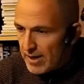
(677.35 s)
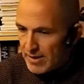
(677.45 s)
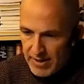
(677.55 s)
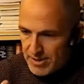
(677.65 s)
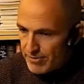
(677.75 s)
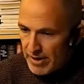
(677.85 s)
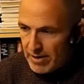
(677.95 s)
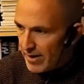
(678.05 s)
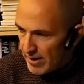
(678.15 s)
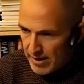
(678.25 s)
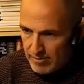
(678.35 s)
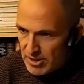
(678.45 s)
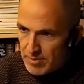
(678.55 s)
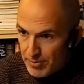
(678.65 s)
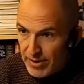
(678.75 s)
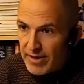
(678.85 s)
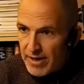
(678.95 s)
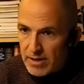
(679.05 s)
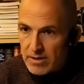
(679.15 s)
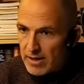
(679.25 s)
and there's a regulator, and I'm just breathing
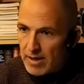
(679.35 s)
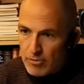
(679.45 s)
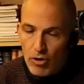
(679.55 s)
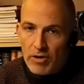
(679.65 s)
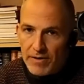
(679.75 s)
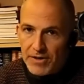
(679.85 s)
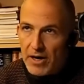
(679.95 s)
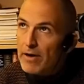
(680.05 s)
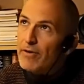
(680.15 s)
it, and I'm calling the dive,